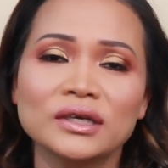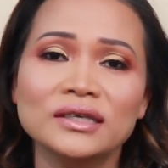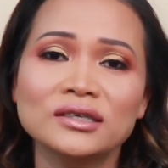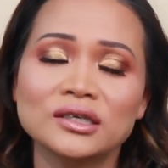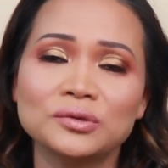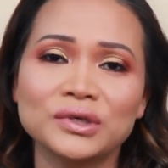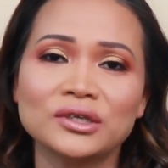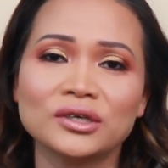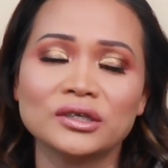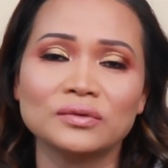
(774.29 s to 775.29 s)
Instant
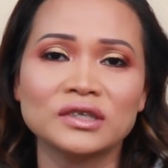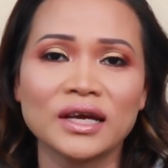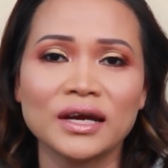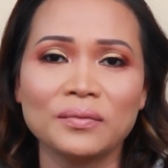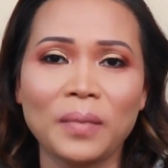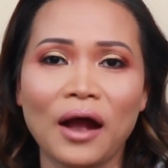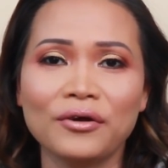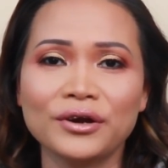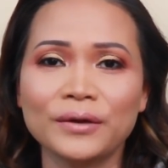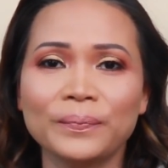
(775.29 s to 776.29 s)
Retouch Setting
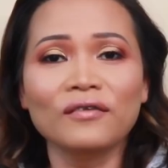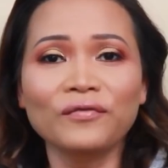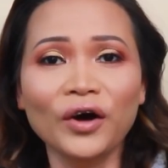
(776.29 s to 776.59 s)
Powder.